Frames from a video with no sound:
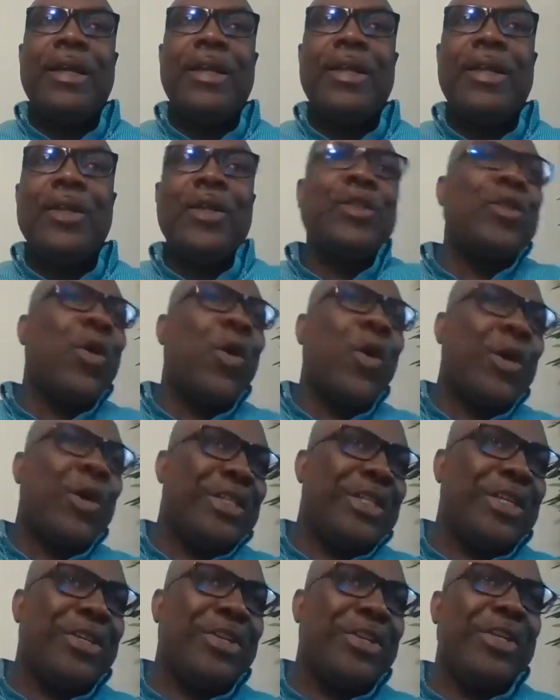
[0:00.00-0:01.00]
not all
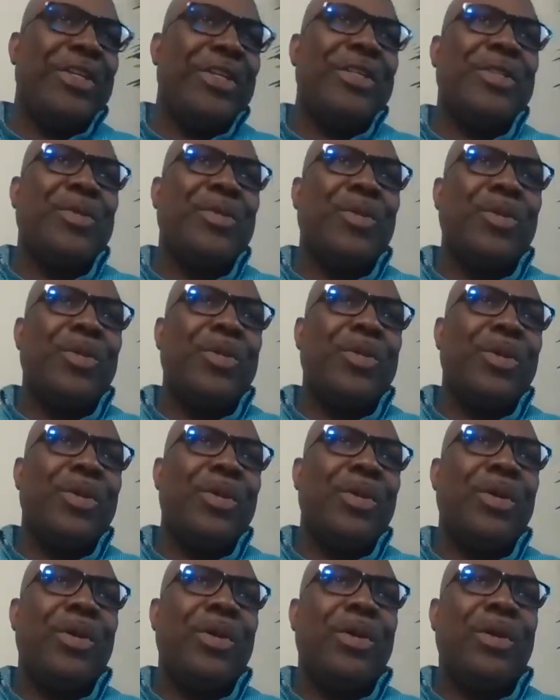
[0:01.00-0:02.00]
degrees
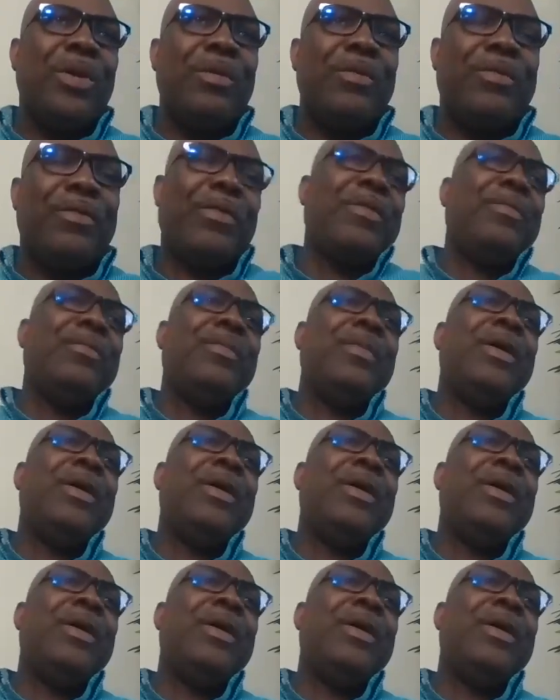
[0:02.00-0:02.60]
from